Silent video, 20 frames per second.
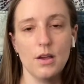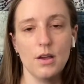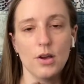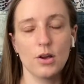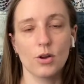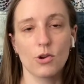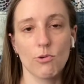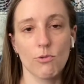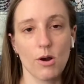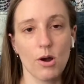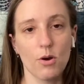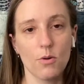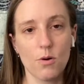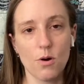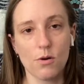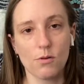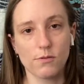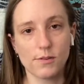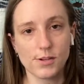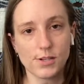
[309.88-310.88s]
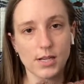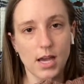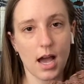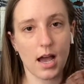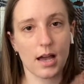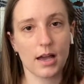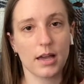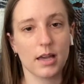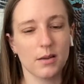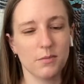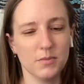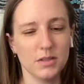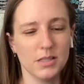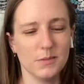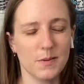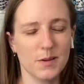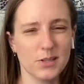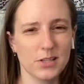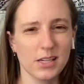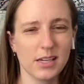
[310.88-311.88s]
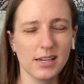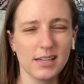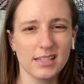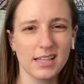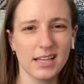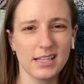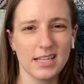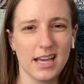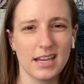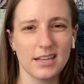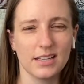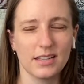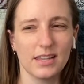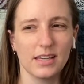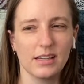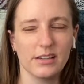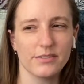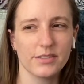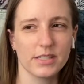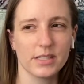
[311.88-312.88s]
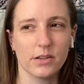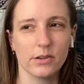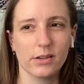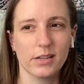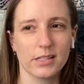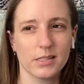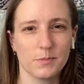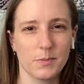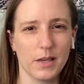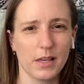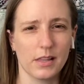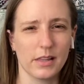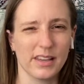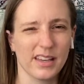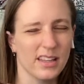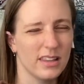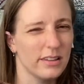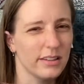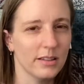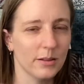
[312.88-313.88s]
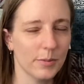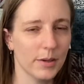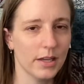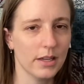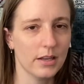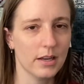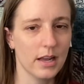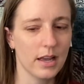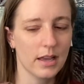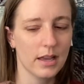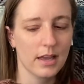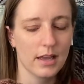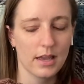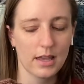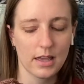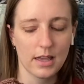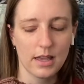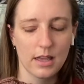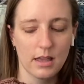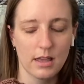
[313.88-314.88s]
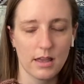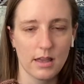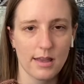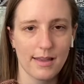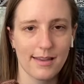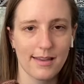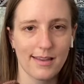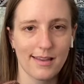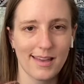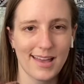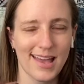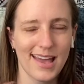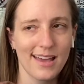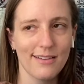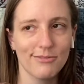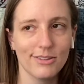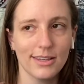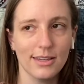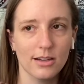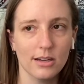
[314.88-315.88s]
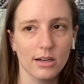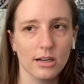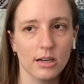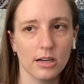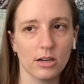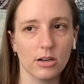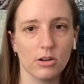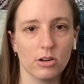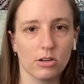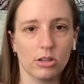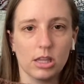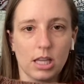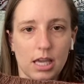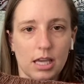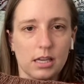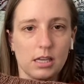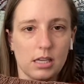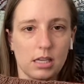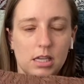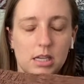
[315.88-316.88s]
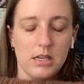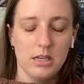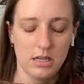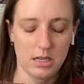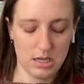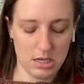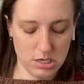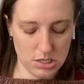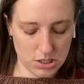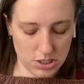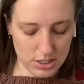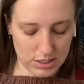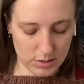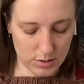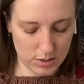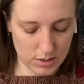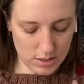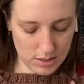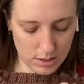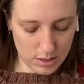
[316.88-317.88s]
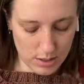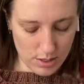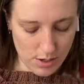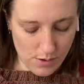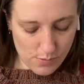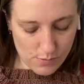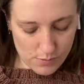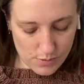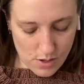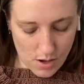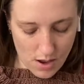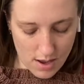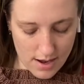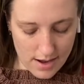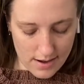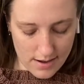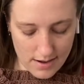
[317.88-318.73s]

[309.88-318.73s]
grow over time, especially because I tend to think of silk as being like a little bit heavier or like just, you know, not